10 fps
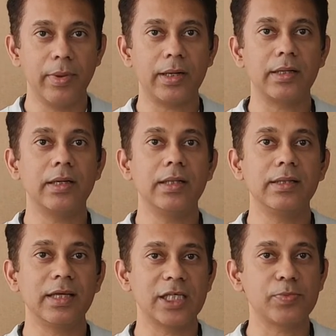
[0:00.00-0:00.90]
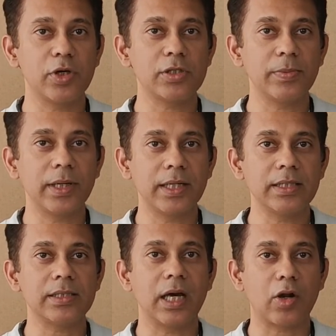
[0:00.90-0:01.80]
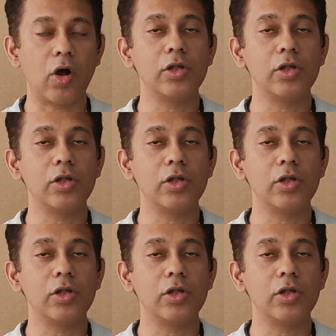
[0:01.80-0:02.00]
but the responsibilities are